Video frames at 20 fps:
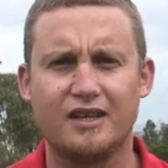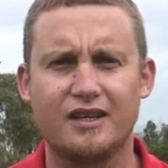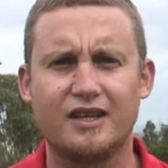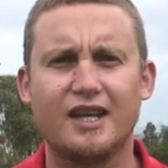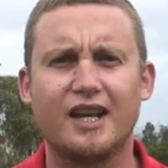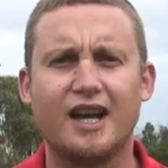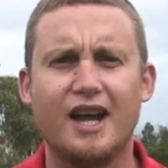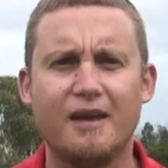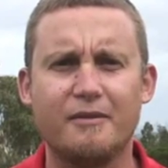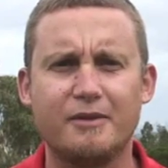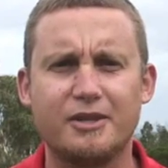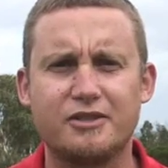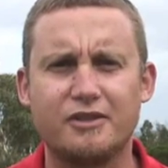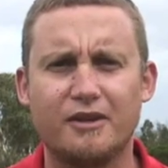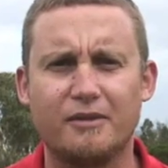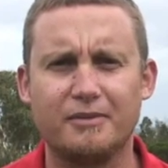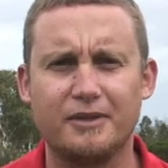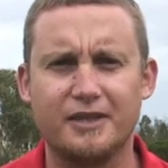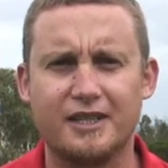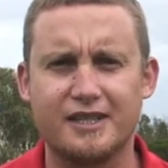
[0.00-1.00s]
G'day
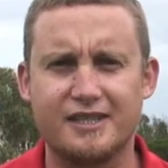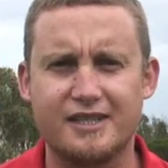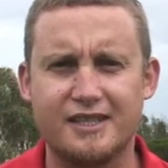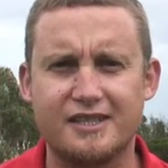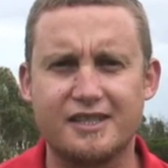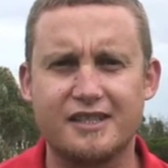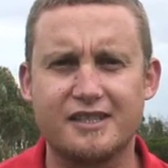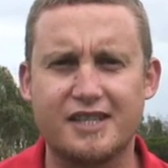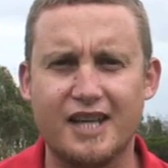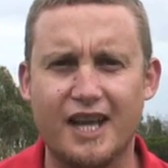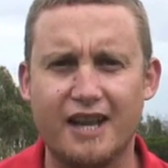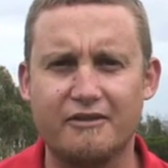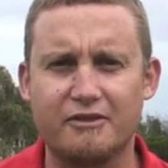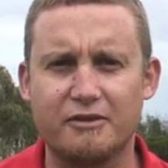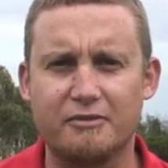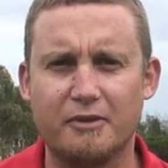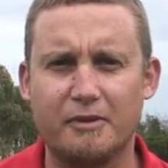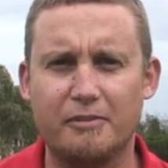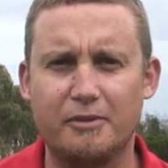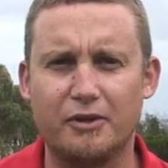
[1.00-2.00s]
Metropolis, this is David
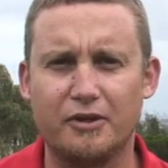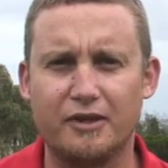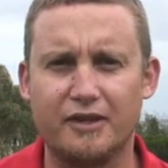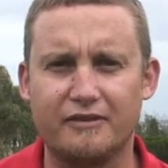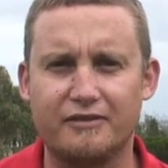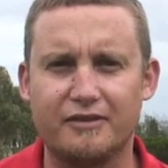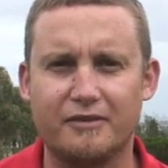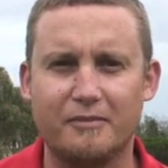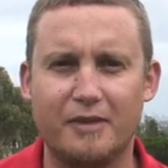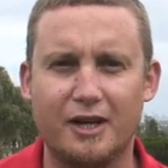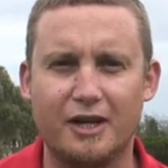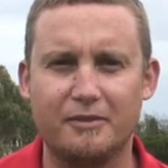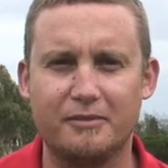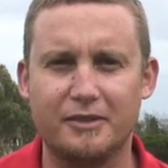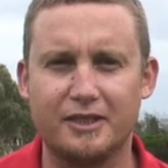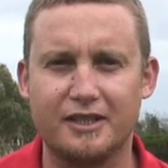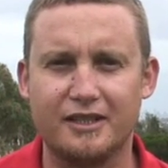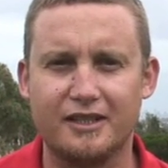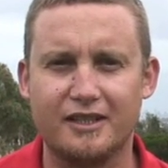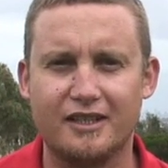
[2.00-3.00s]
reporting from
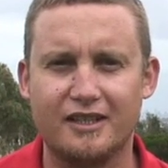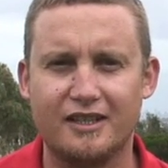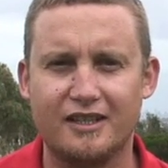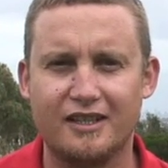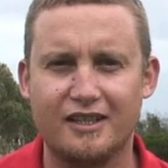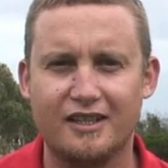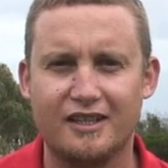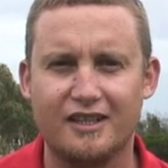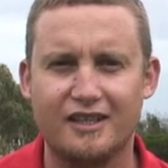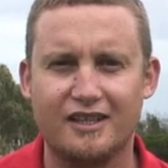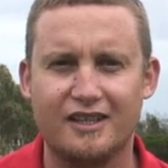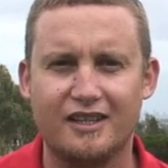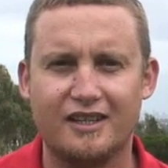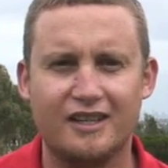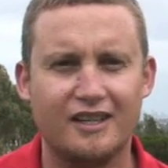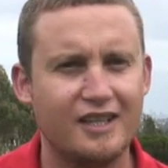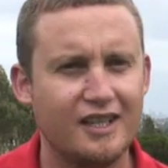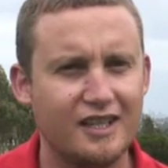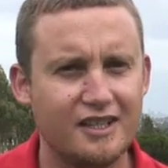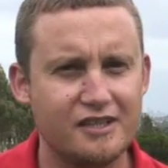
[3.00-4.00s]
Melbourne.
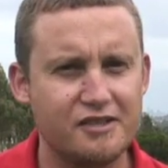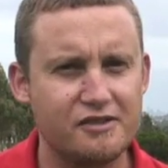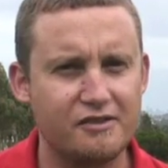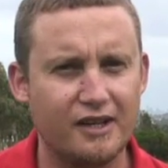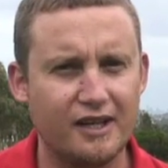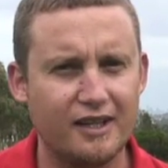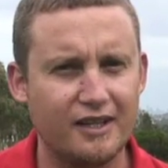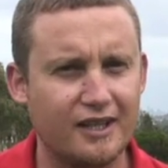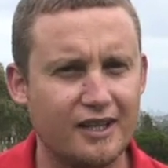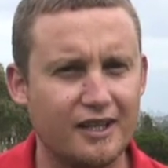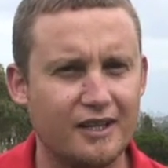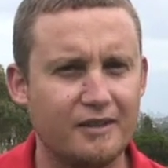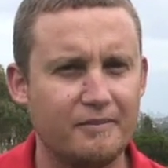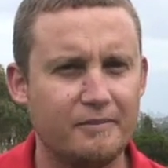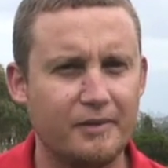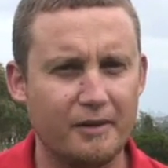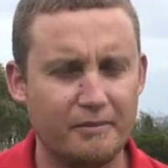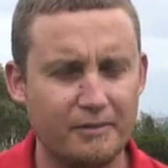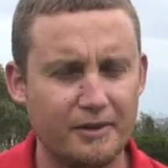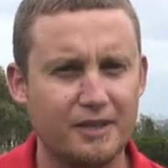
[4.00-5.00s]
In Australia,
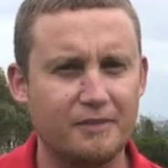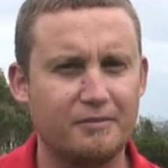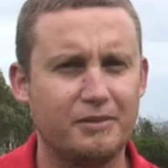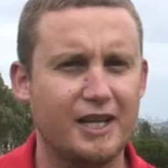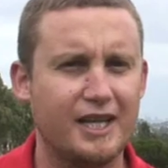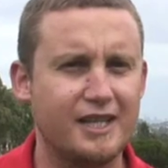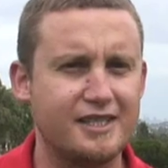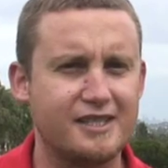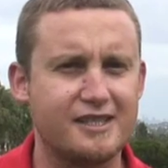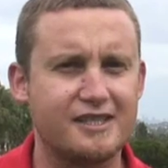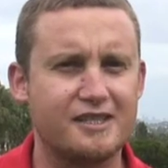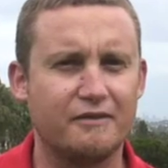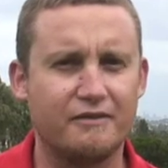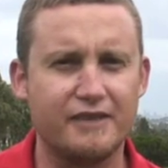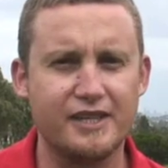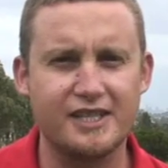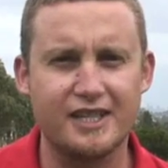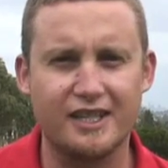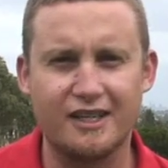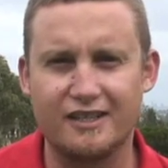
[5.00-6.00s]
popular places to
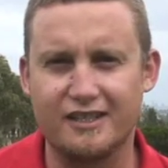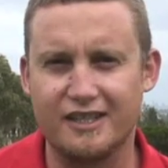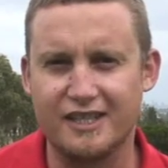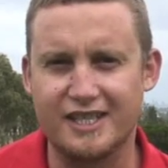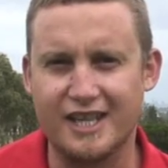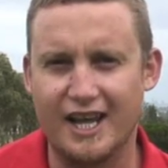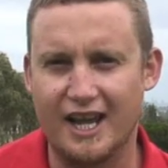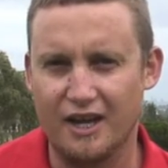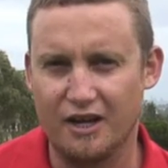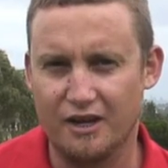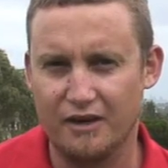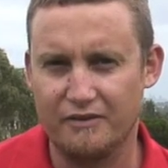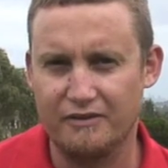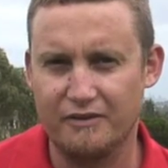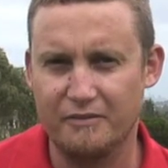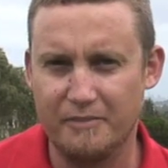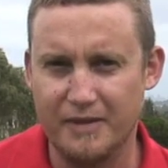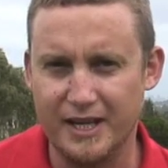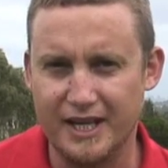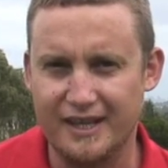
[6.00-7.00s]
visit on your day off are
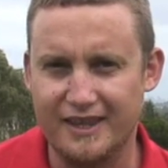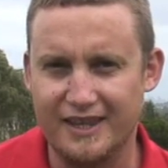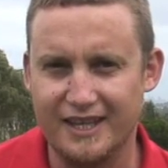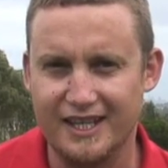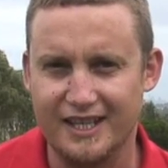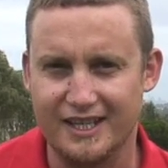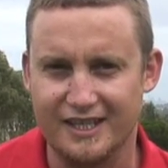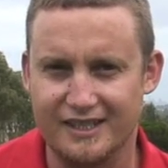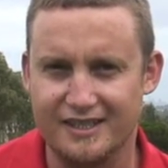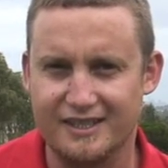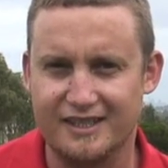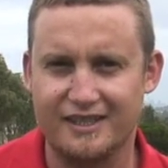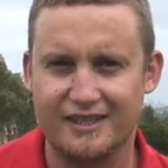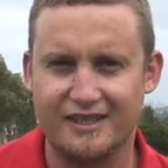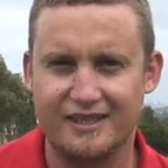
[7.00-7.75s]
big things.